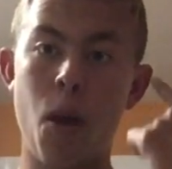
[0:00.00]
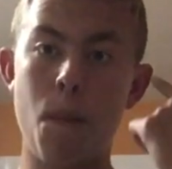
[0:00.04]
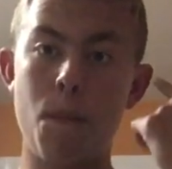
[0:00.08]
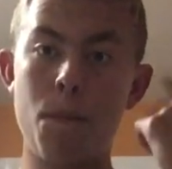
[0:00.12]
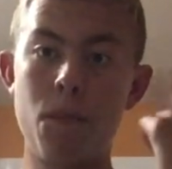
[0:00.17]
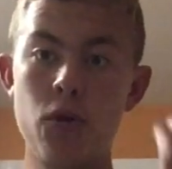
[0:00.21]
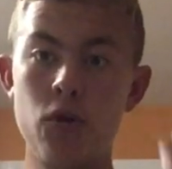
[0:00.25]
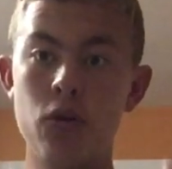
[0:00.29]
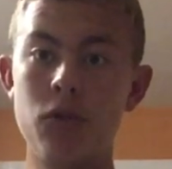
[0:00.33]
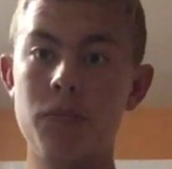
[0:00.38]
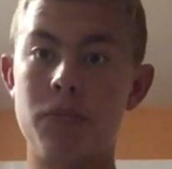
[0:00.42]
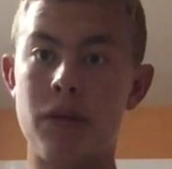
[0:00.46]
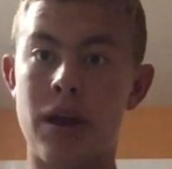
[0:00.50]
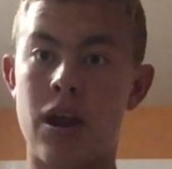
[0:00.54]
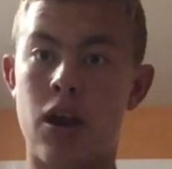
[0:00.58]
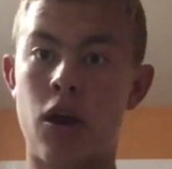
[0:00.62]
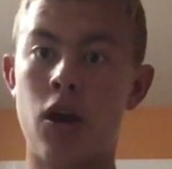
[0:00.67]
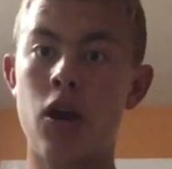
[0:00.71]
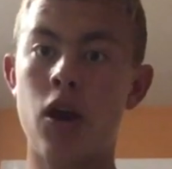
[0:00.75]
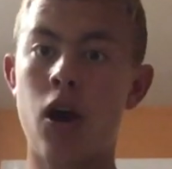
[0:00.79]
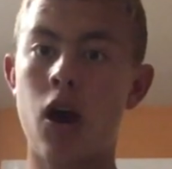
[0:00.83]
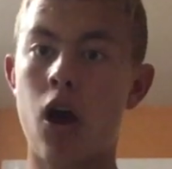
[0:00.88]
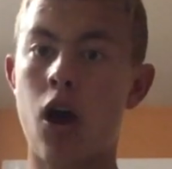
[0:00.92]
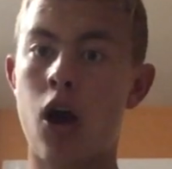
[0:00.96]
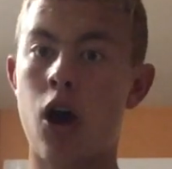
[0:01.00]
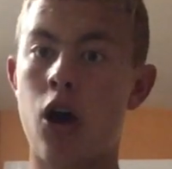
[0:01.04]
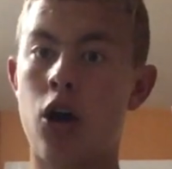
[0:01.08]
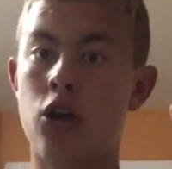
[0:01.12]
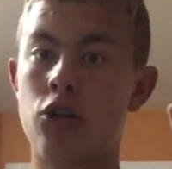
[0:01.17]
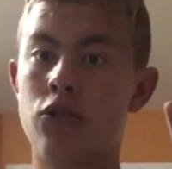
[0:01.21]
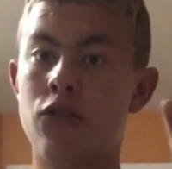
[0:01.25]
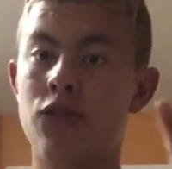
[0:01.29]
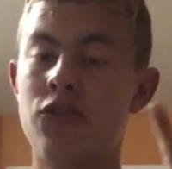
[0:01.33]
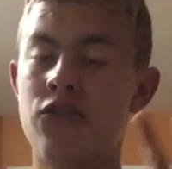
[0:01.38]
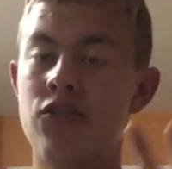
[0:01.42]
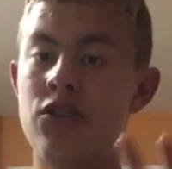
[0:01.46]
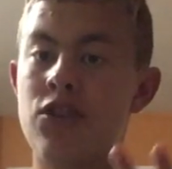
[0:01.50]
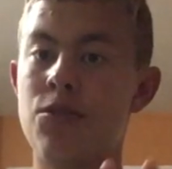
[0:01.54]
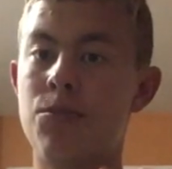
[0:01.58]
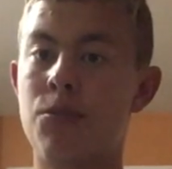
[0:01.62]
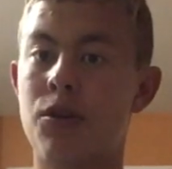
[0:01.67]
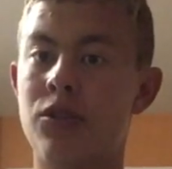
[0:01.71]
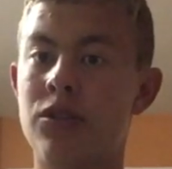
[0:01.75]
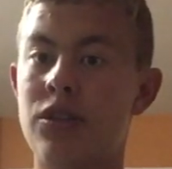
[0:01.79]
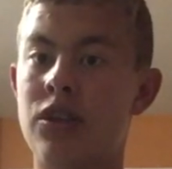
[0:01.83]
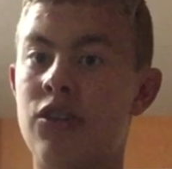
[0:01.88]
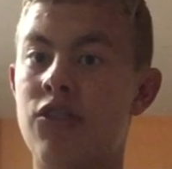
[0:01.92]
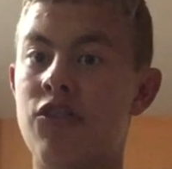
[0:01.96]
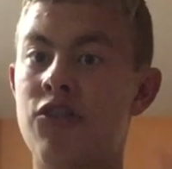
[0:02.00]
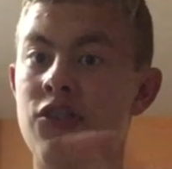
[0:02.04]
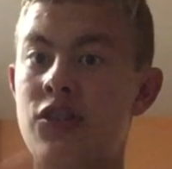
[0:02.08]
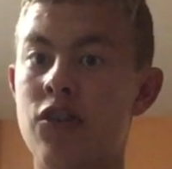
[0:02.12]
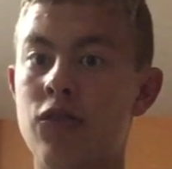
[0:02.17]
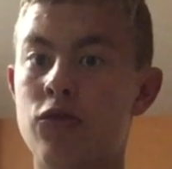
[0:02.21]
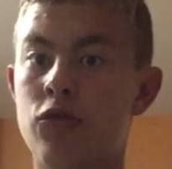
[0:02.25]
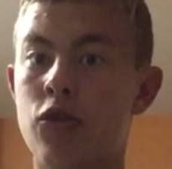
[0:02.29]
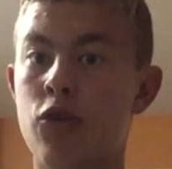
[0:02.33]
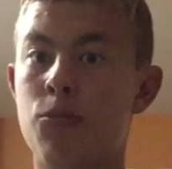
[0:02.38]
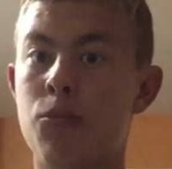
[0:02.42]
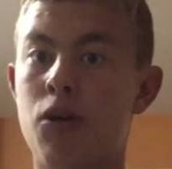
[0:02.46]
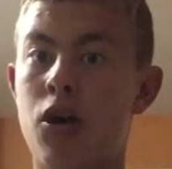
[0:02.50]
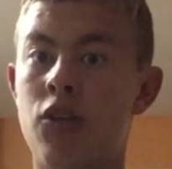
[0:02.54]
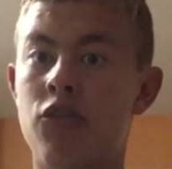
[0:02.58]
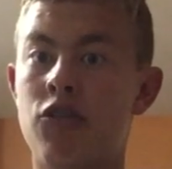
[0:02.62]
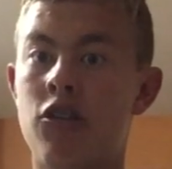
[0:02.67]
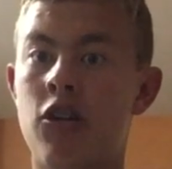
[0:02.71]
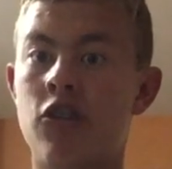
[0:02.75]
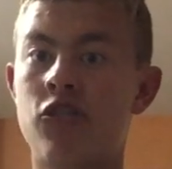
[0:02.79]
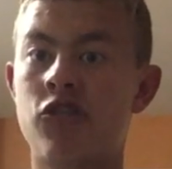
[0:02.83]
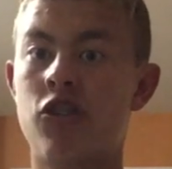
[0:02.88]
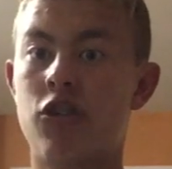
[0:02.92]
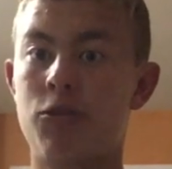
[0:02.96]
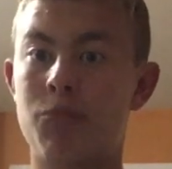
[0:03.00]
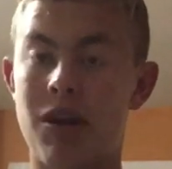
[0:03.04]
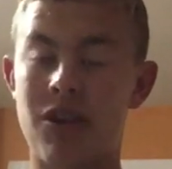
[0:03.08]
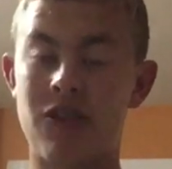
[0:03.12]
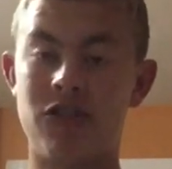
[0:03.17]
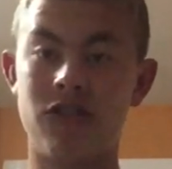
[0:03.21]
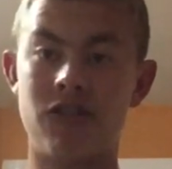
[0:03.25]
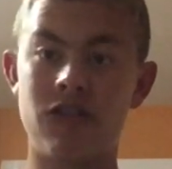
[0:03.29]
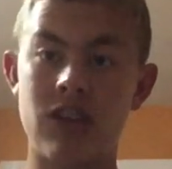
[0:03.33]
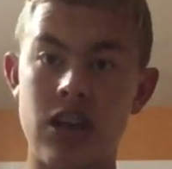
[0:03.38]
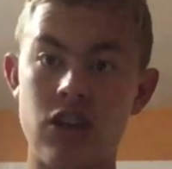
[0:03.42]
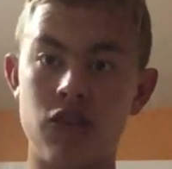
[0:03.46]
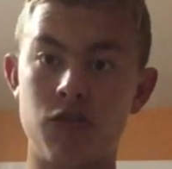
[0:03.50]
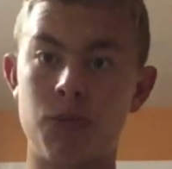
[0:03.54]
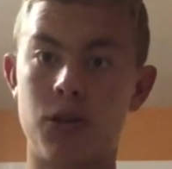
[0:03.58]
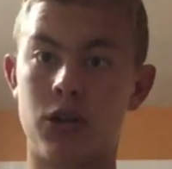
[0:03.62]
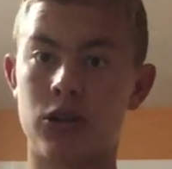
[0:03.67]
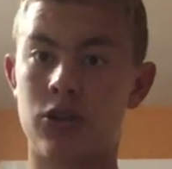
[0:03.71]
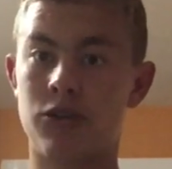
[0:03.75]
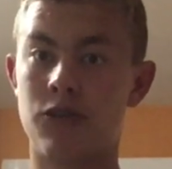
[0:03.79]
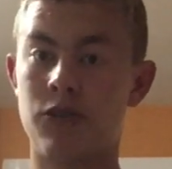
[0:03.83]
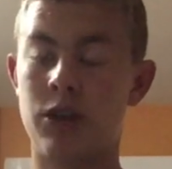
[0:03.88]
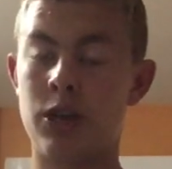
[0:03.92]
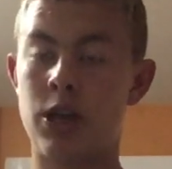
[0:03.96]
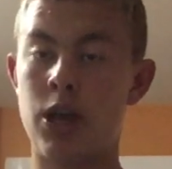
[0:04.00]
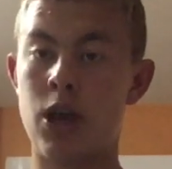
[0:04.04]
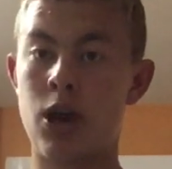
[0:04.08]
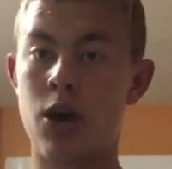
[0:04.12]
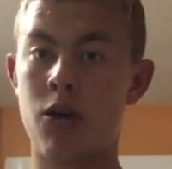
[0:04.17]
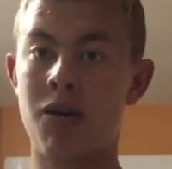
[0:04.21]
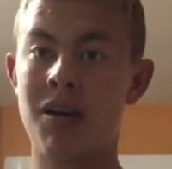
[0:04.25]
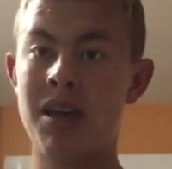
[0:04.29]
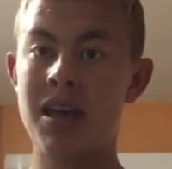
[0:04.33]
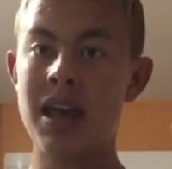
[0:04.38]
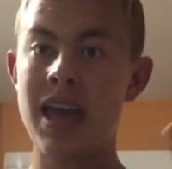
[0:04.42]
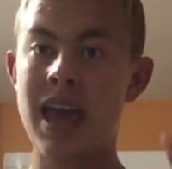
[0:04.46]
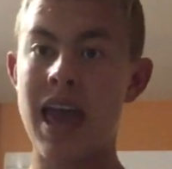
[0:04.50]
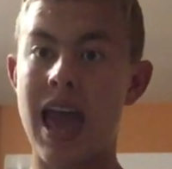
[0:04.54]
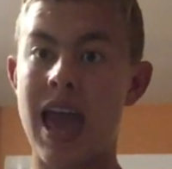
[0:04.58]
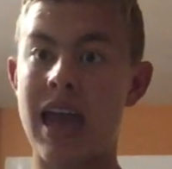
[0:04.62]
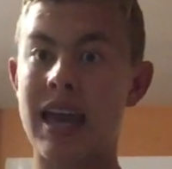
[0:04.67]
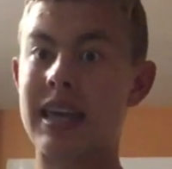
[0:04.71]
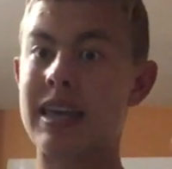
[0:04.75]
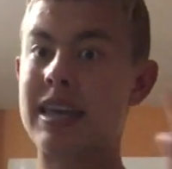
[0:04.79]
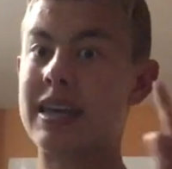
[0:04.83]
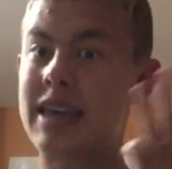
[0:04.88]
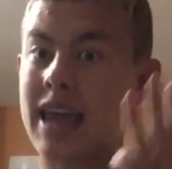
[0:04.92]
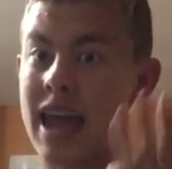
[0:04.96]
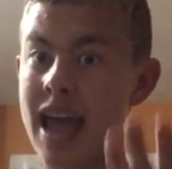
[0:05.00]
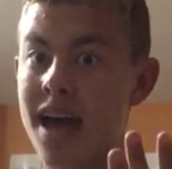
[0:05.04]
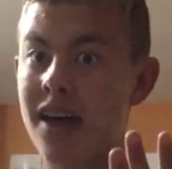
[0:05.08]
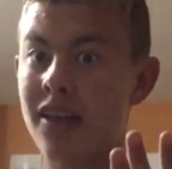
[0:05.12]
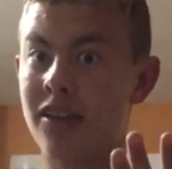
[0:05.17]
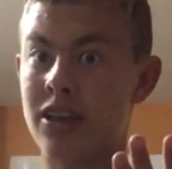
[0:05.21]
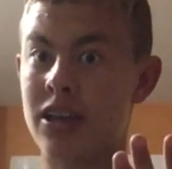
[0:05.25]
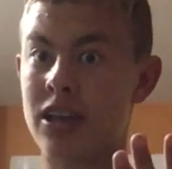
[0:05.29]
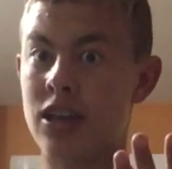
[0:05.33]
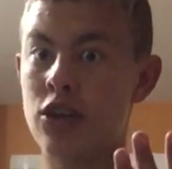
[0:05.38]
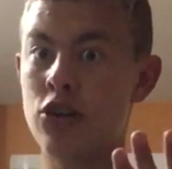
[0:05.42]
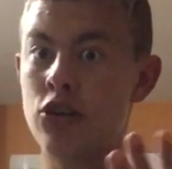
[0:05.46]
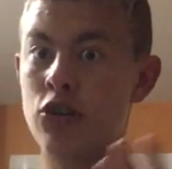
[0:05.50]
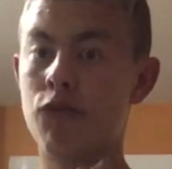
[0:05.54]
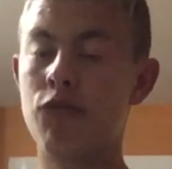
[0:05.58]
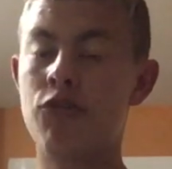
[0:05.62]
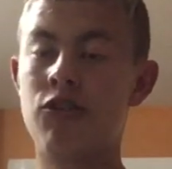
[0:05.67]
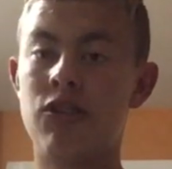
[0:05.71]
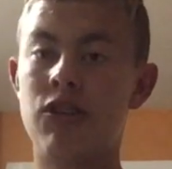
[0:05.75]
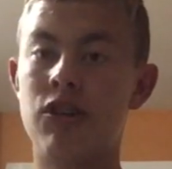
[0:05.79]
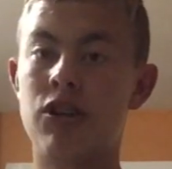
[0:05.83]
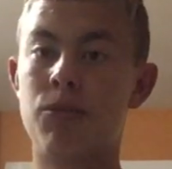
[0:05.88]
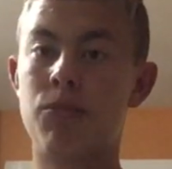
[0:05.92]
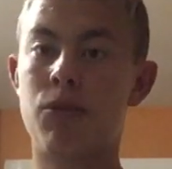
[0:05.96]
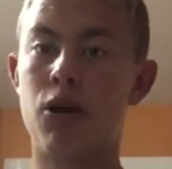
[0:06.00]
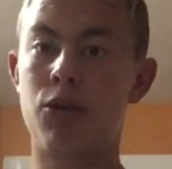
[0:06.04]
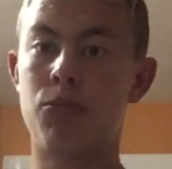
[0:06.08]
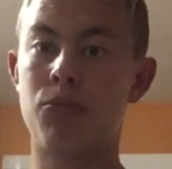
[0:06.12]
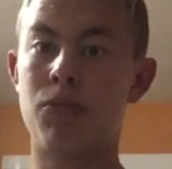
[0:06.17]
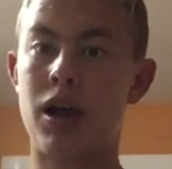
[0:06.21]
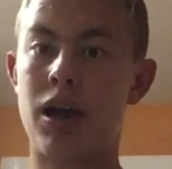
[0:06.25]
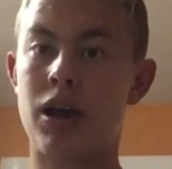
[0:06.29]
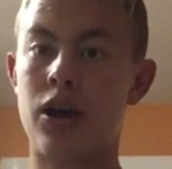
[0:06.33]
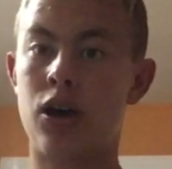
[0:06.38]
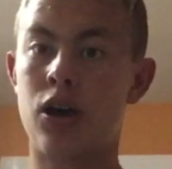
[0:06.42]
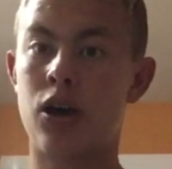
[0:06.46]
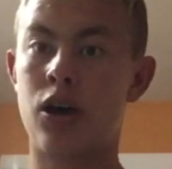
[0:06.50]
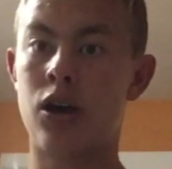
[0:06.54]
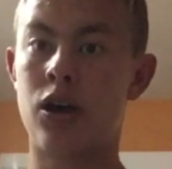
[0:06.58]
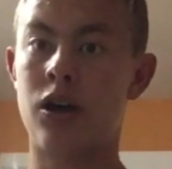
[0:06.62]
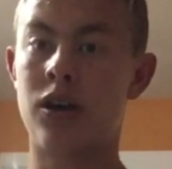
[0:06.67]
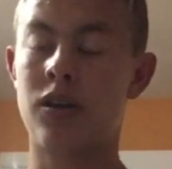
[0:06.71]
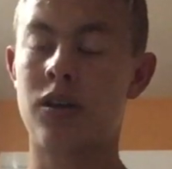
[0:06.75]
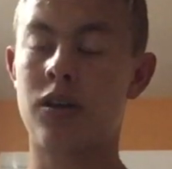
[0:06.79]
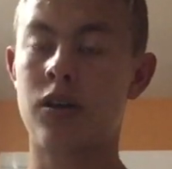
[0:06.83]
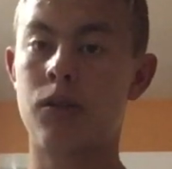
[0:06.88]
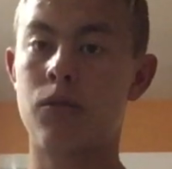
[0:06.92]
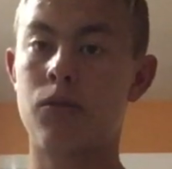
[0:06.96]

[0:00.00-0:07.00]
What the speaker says: Moonbear, you've seen him on the Incineroar montage and on my Stage Builder video, and Galleon, you've seen him on my,